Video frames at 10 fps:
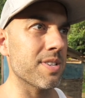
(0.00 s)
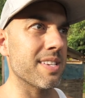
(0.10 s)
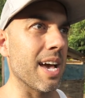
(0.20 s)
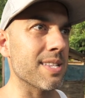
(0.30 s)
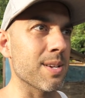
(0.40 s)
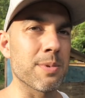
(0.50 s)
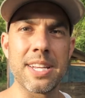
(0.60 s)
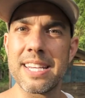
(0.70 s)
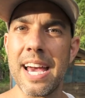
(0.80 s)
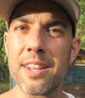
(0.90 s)
just get someone
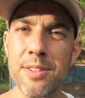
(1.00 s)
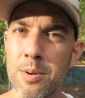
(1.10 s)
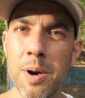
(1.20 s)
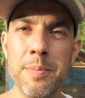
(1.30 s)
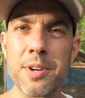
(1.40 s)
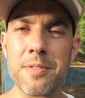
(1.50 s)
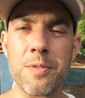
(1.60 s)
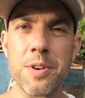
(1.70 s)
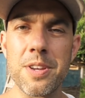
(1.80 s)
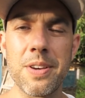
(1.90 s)
to get a thermometer
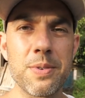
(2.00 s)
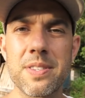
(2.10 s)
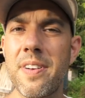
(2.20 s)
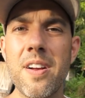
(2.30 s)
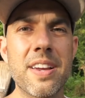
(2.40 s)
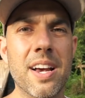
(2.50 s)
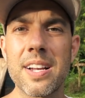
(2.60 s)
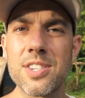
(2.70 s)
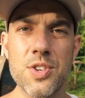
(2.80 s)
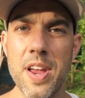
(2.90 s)
for you. It was very
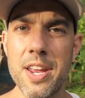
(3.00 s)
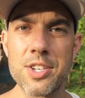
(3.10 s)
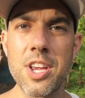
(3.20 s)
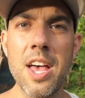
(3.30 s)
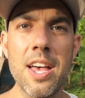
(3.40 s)
kind of strange.